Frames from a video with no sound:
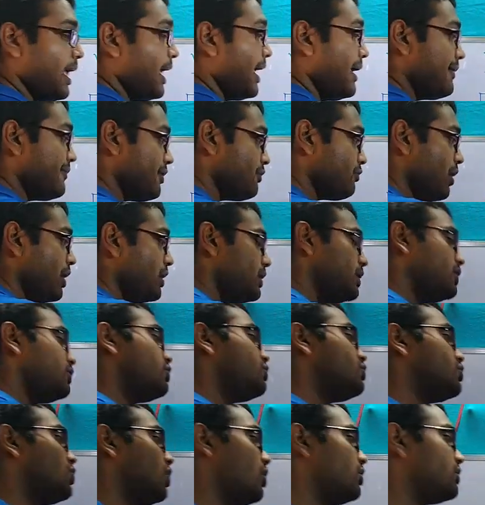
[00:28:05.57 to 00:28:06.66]
If I wanted
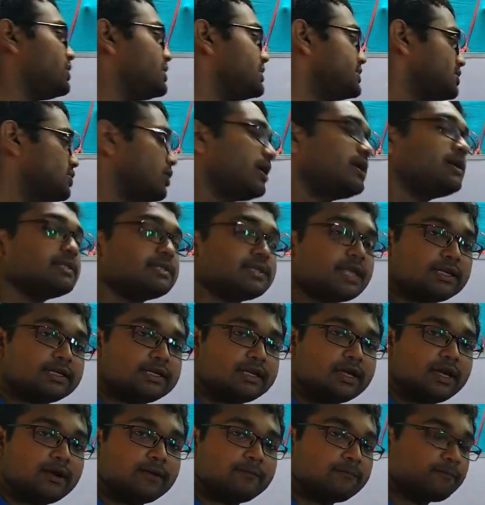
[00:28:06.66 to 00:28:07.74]
to draw disjoint set
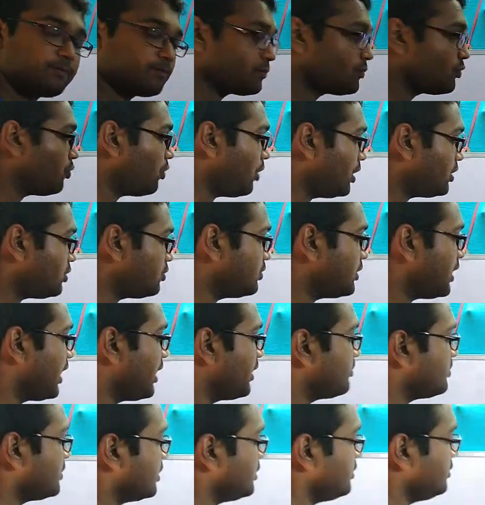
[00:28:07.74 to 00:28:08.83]
here, what could I have